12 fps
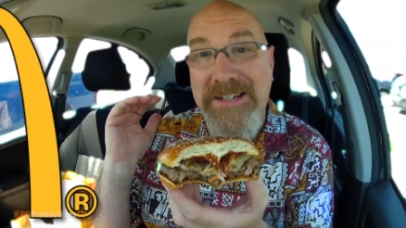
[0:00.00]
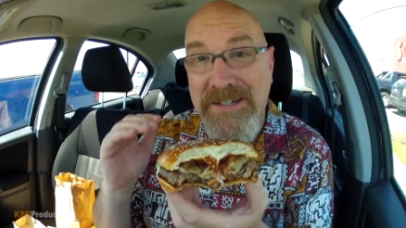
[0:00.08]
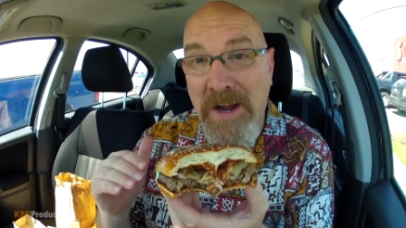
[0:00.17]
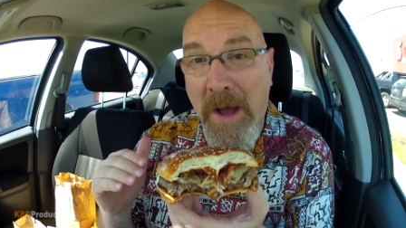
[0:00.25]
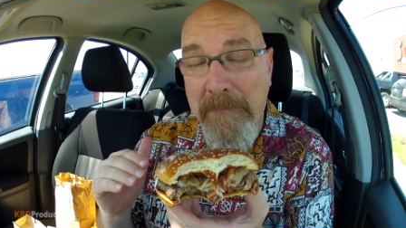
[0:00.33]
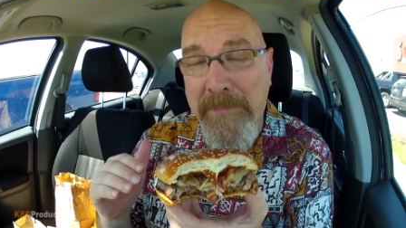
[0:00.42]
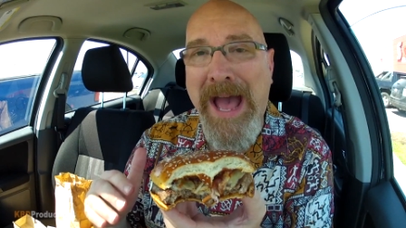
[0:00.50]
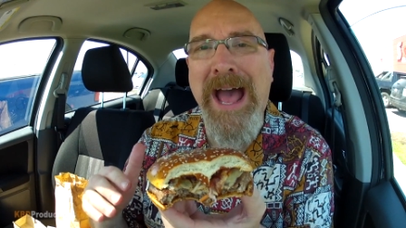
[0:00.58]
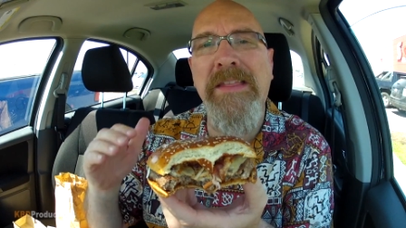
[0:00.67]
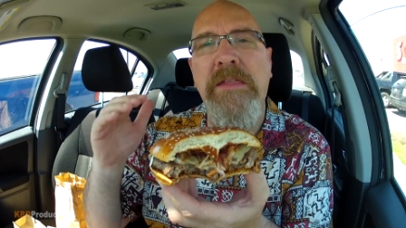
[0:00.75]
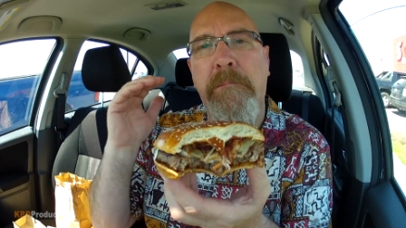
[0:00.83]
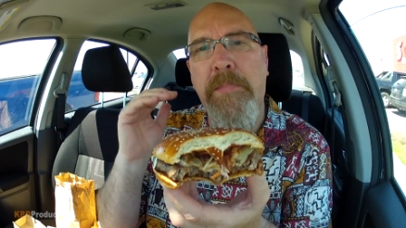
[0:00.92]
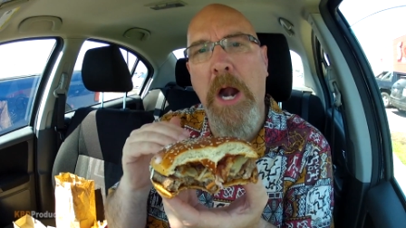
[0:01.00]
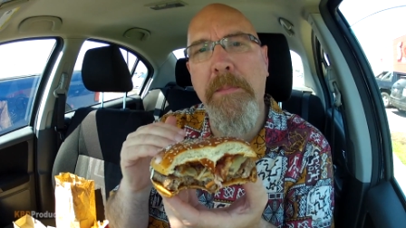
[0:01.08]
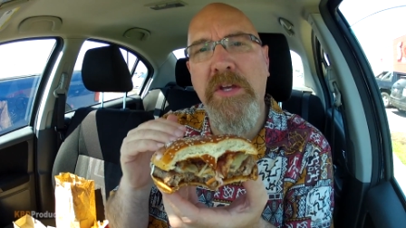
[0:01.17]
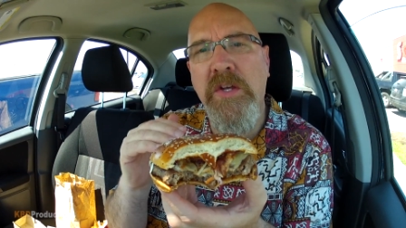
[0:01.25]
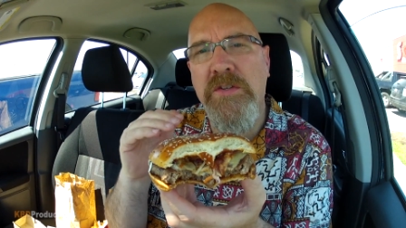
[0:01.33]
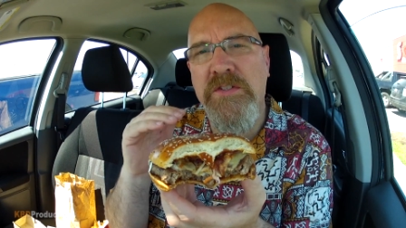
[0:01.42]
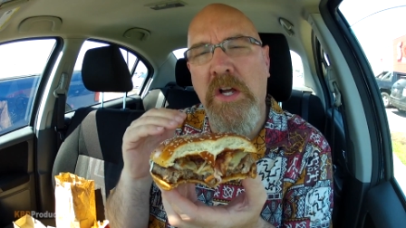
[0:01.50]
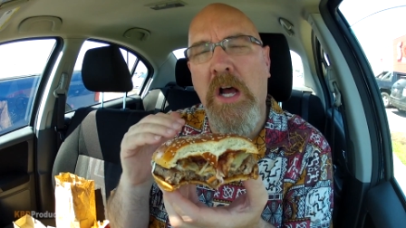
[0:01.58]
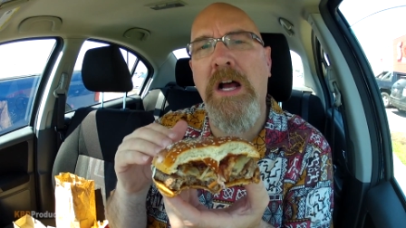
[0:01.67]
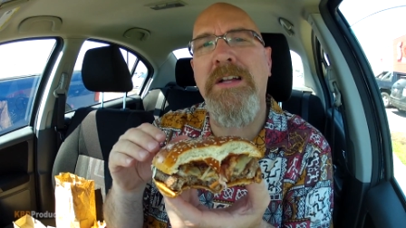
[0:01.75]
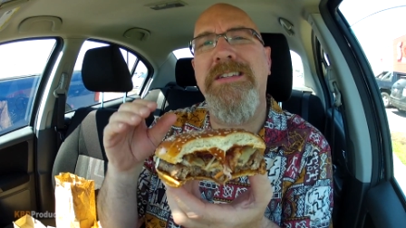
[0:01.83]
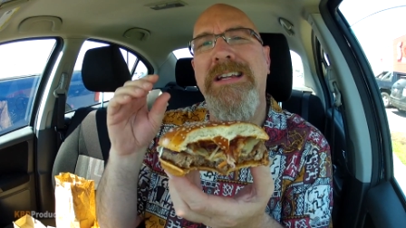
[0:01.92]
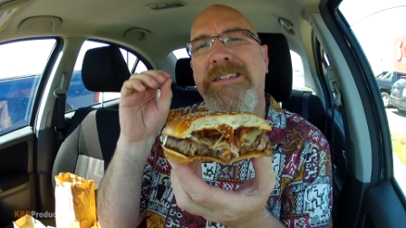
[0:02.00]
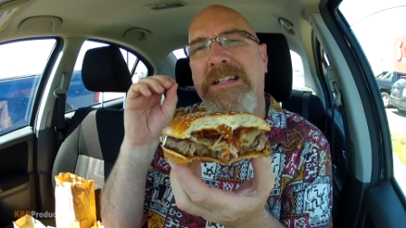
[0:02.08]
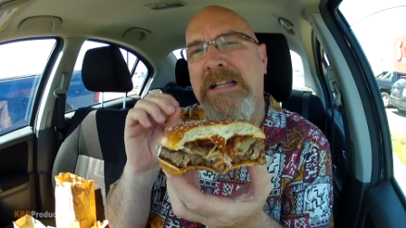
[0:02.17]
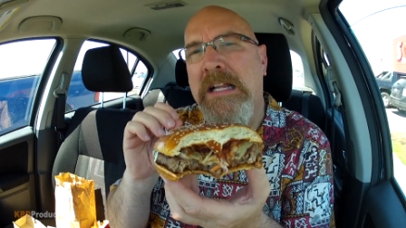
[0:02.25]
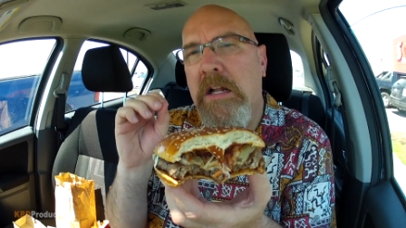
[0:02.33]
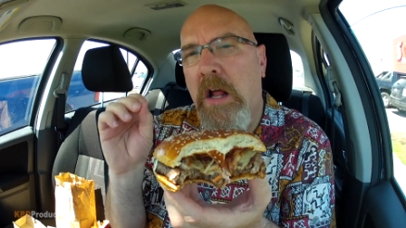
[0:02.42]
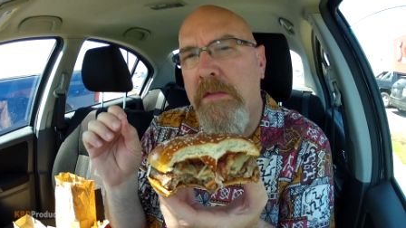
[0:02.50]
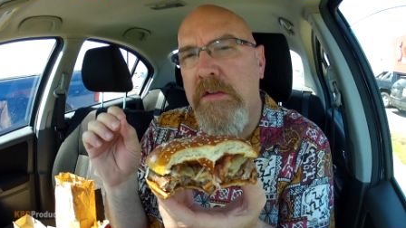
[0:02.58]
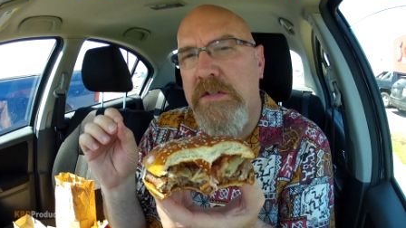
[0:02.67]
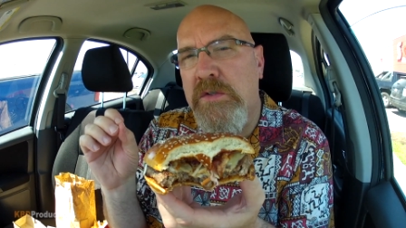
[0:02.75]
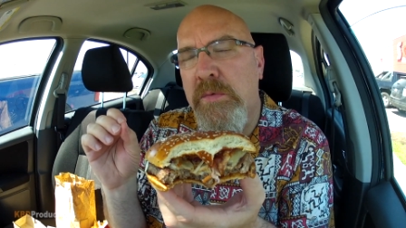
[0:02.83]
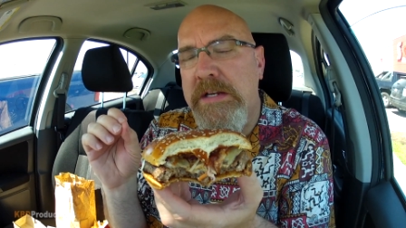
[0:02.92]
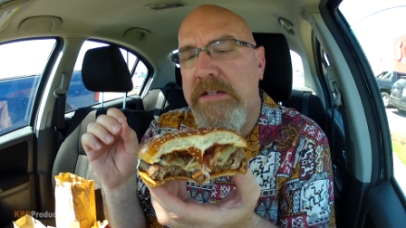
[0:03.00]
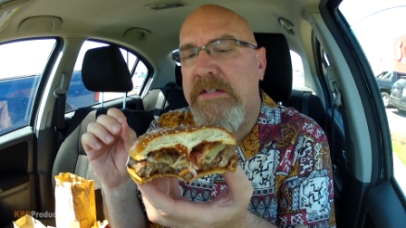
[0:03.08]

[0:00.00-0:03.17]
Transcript: It's not bad. The barbecue sauce is a little on the sweet